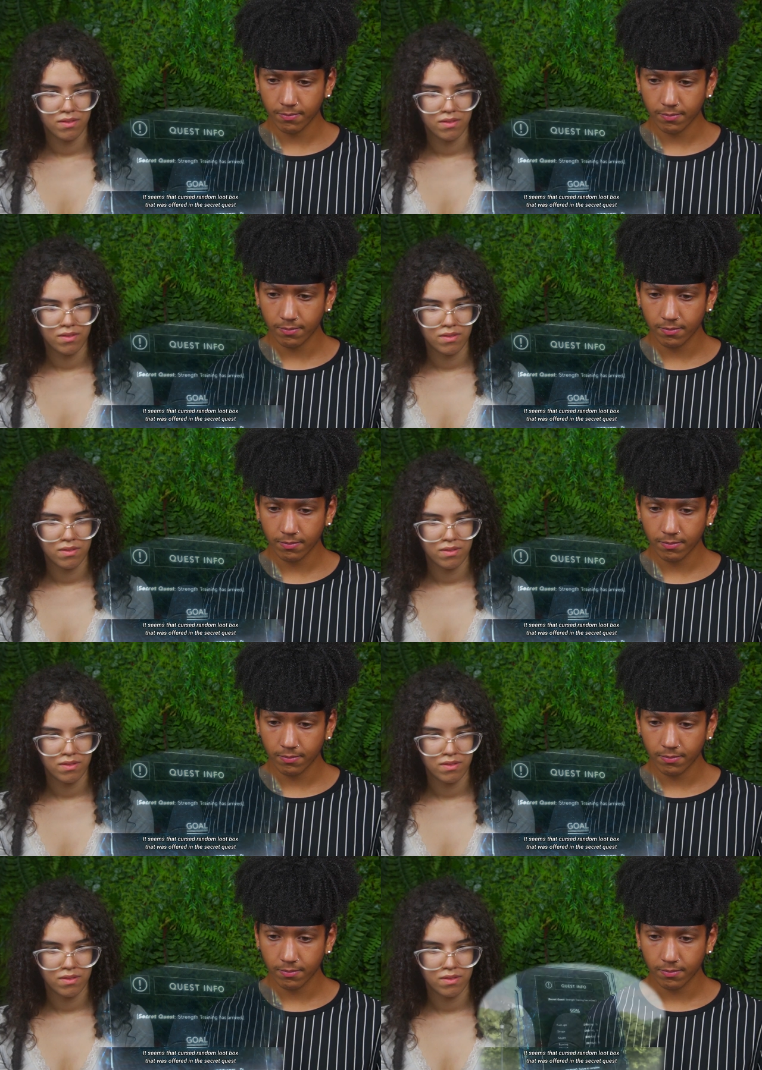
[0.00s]

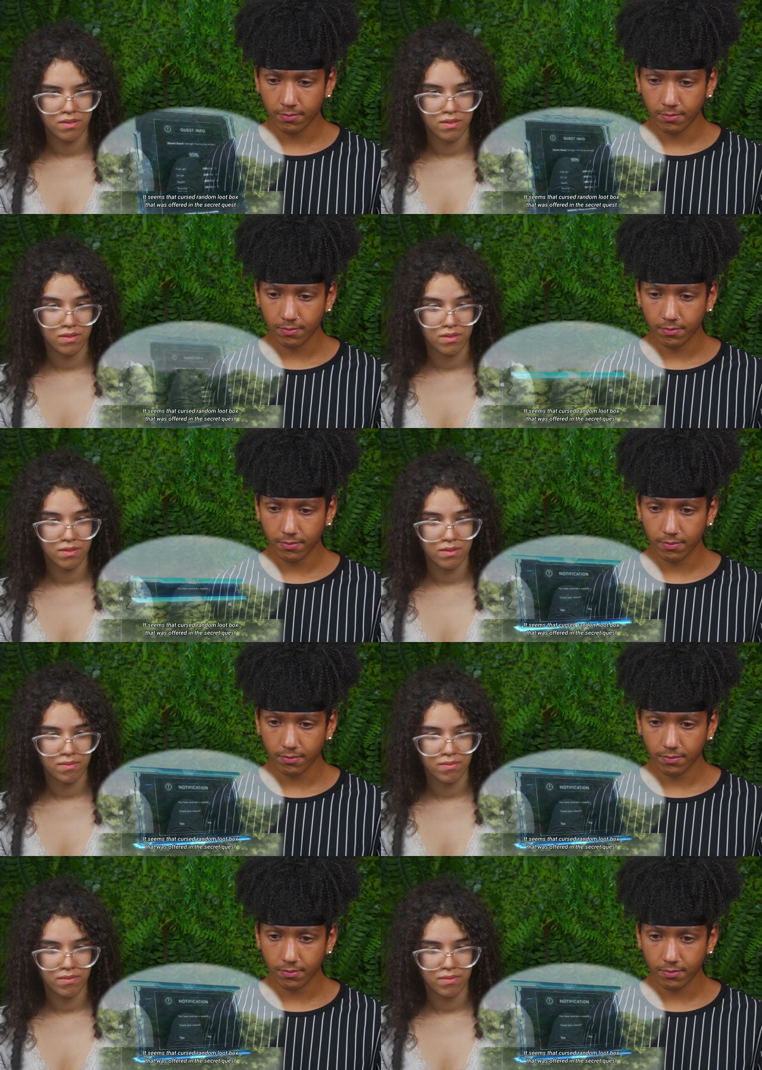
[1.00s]

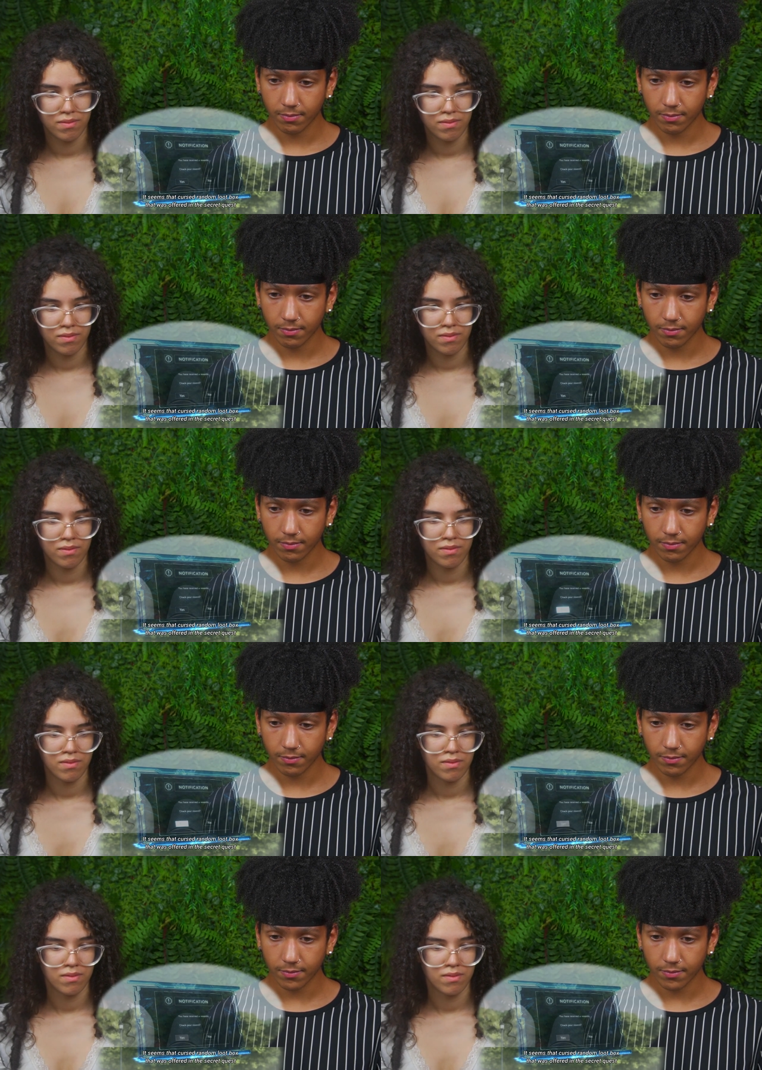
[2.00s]
[no speech]